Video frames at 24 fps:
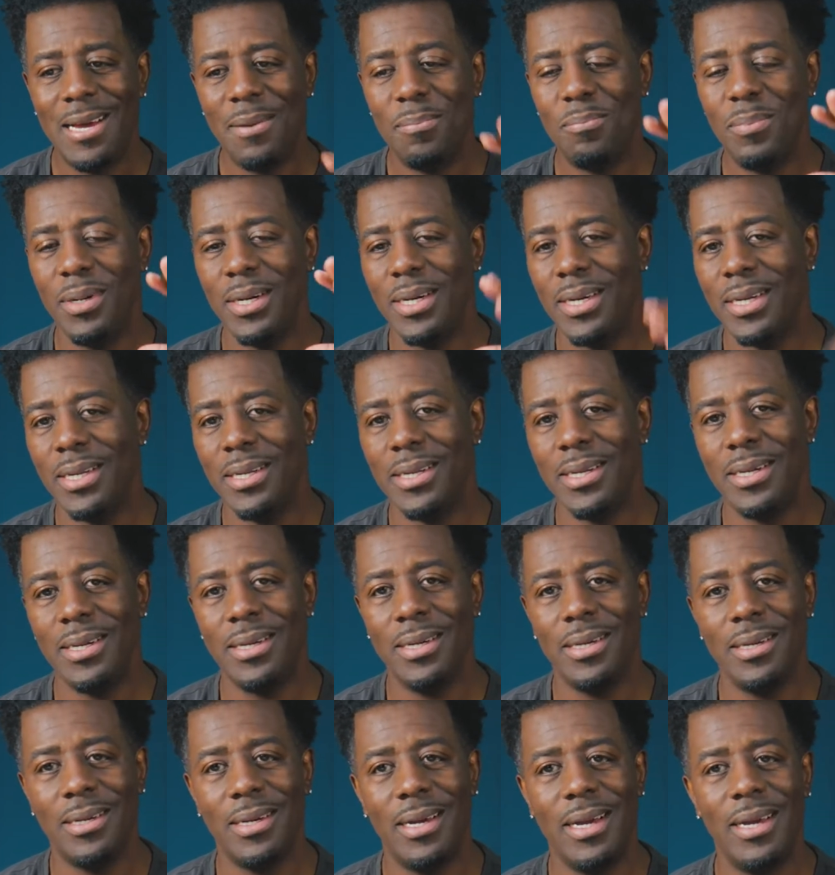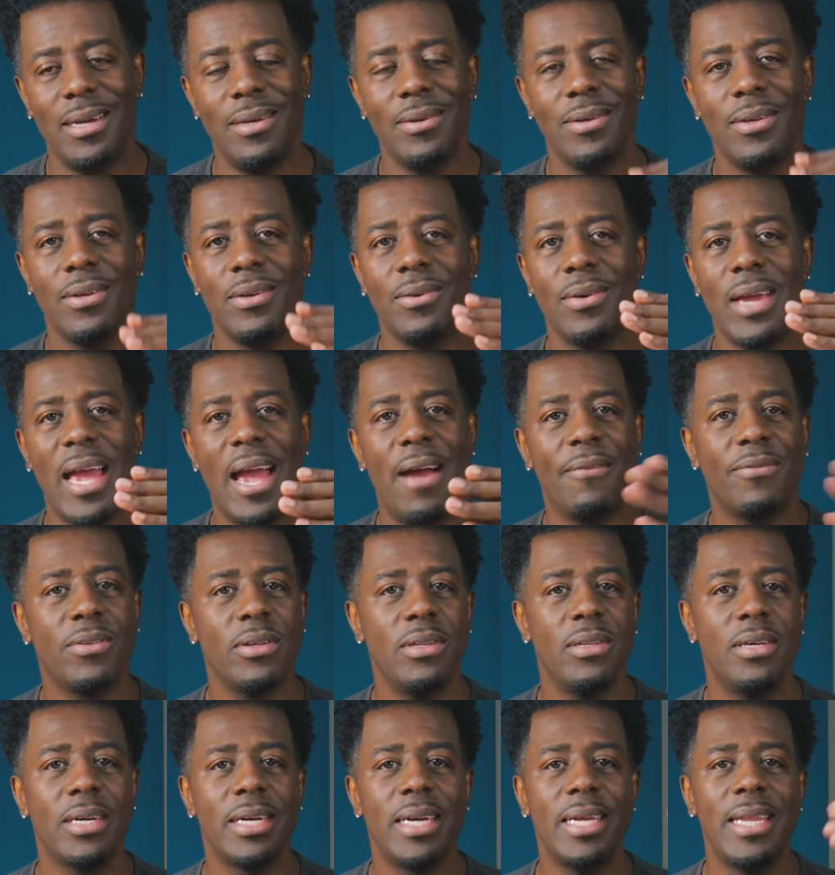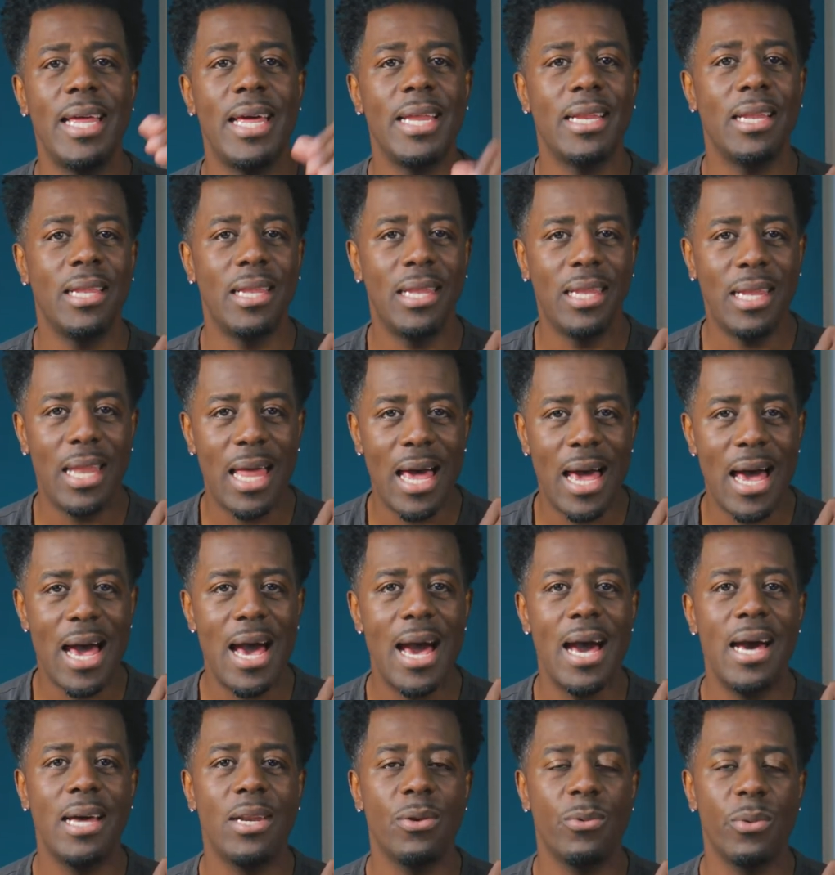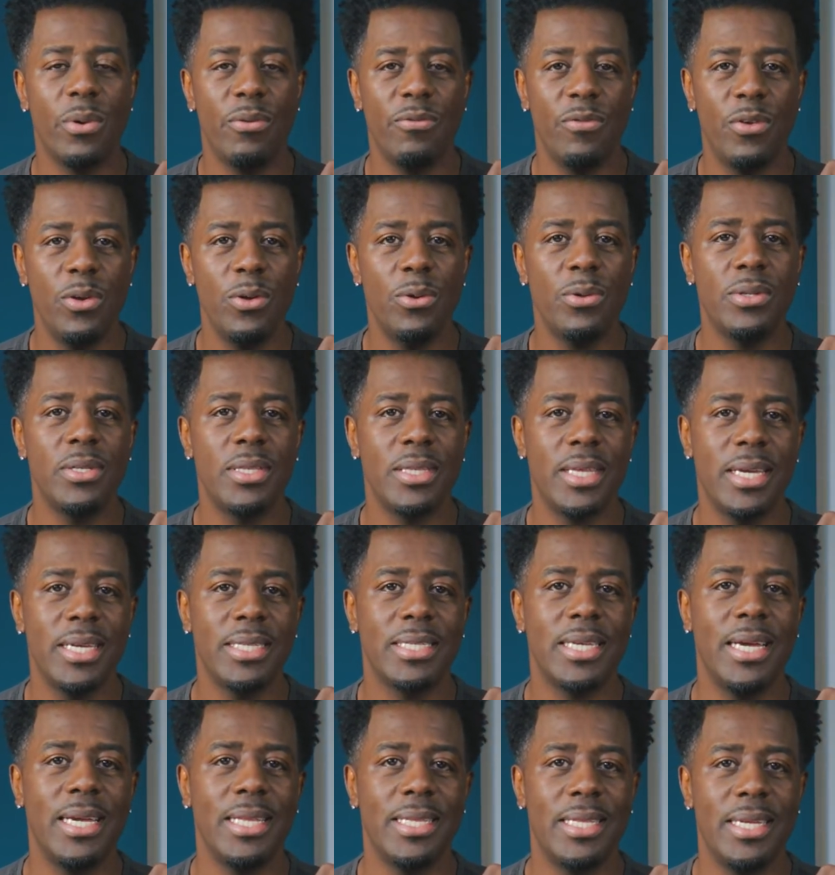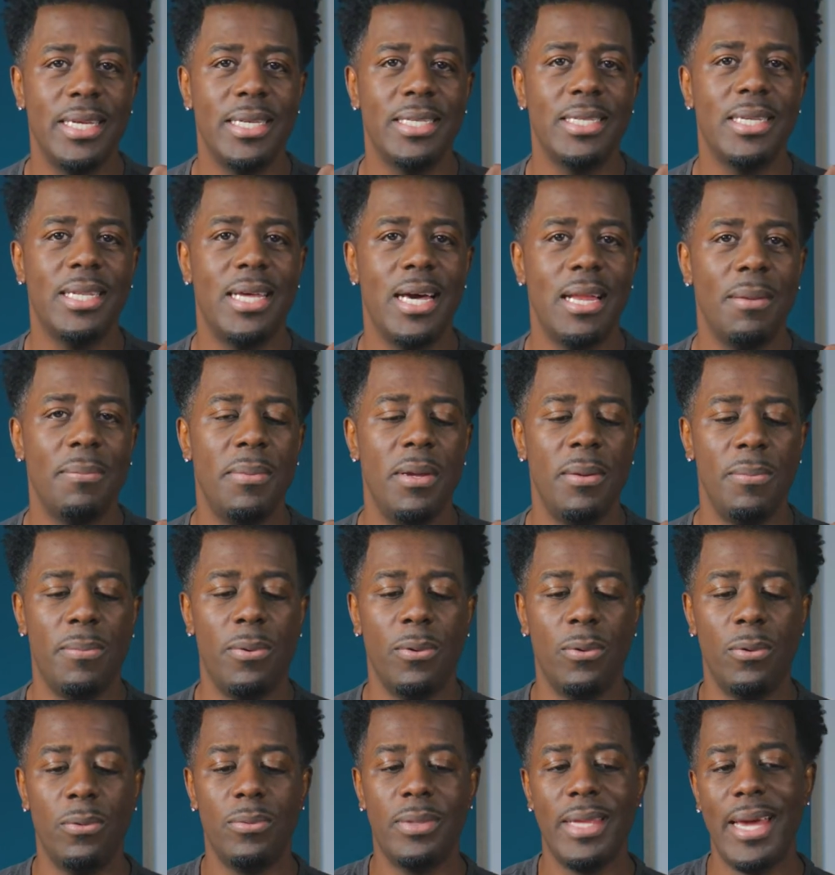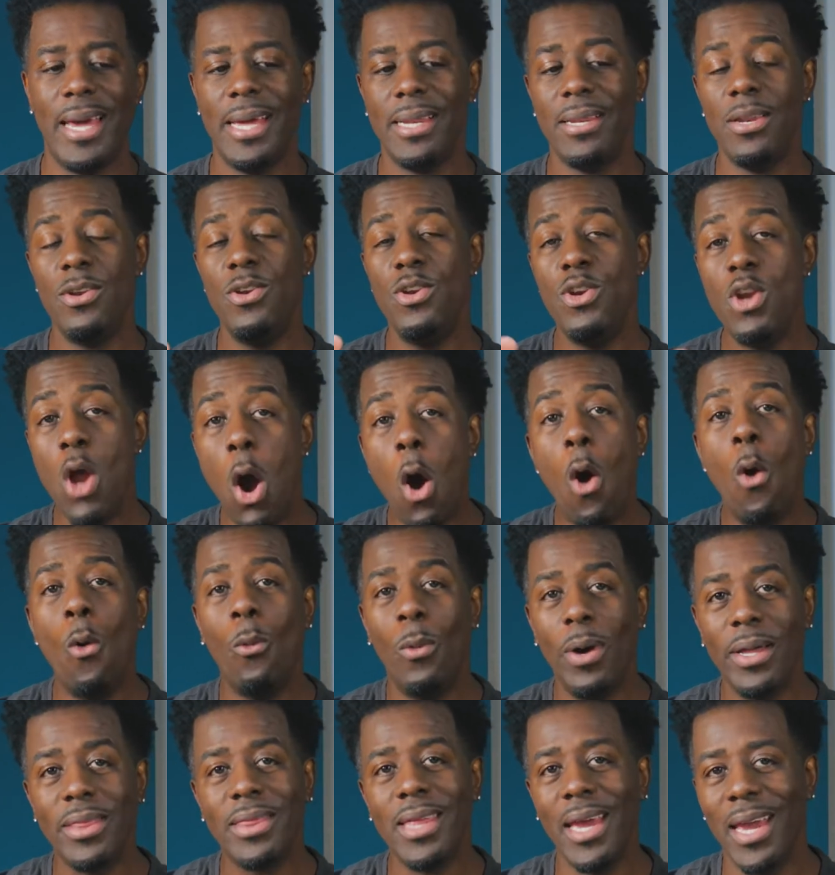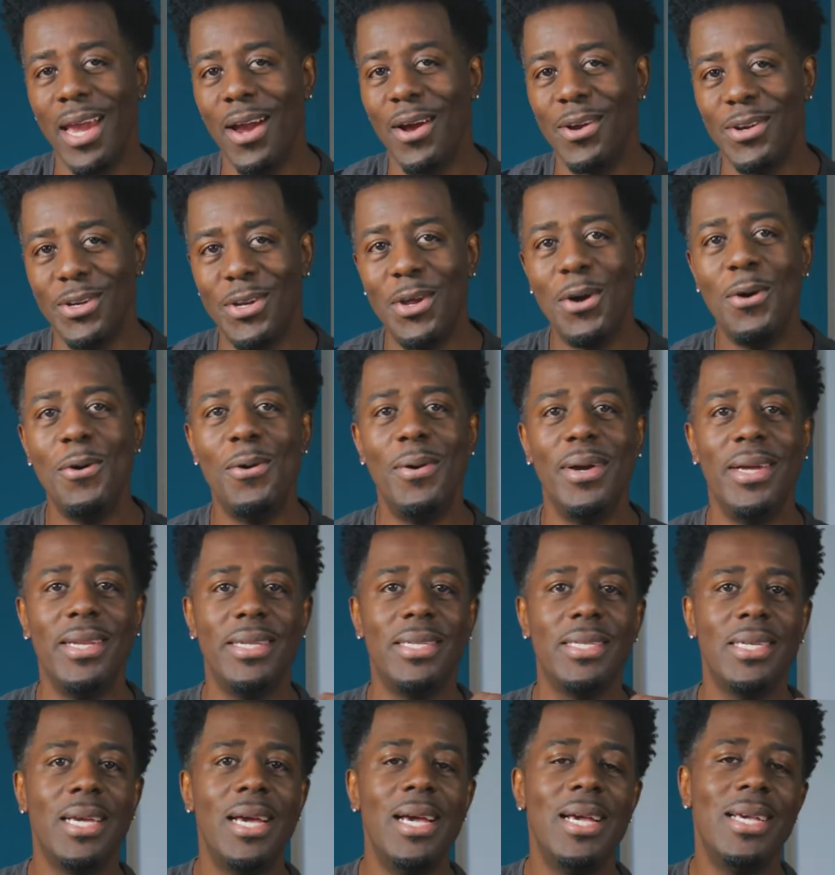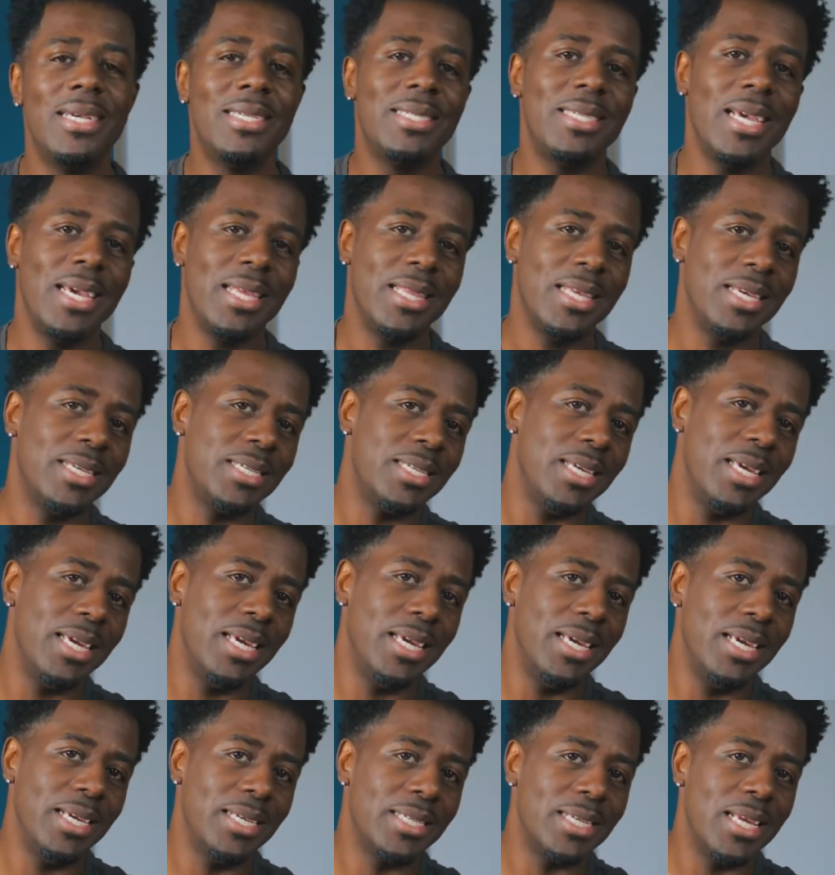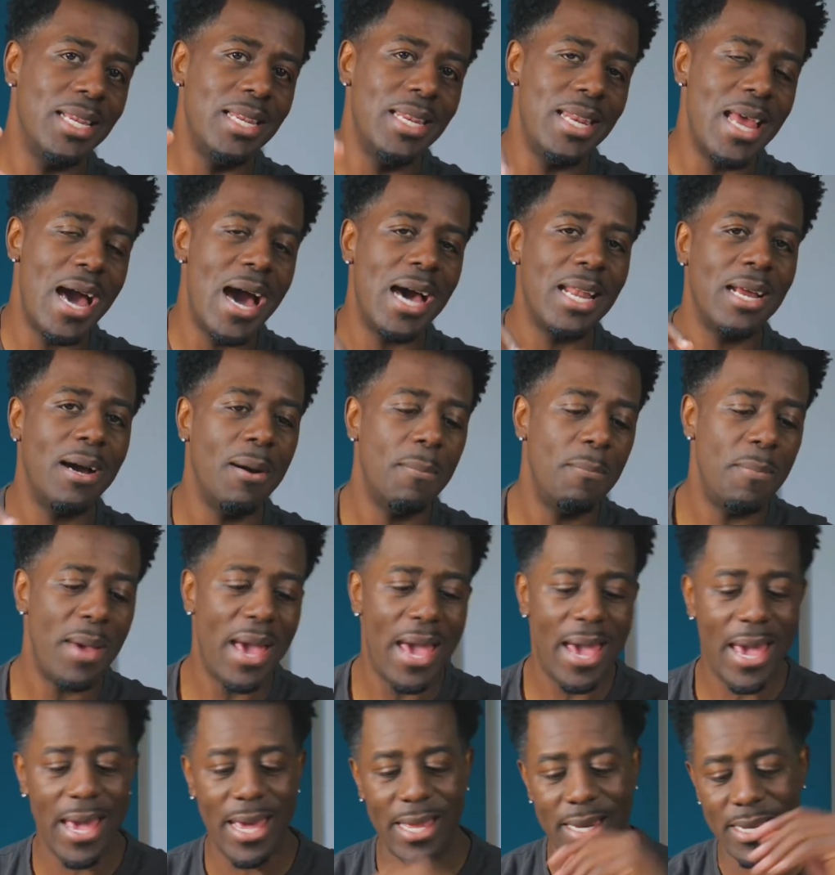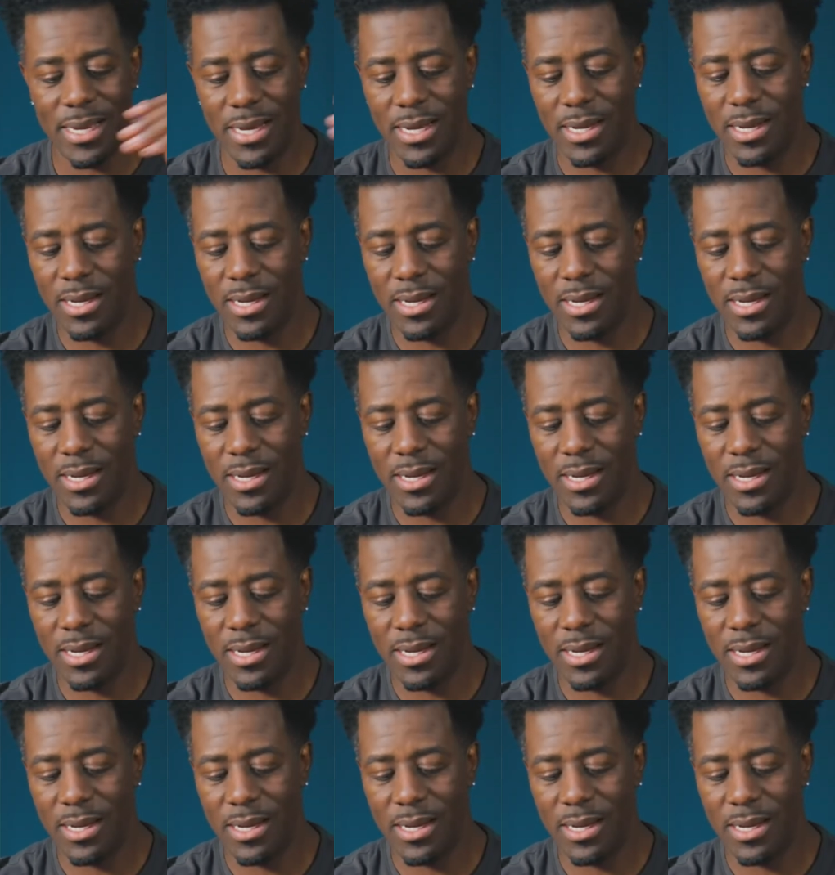But after looking at a lot of reviews and things like this, a lot of people that know what they are doing say this is not a bad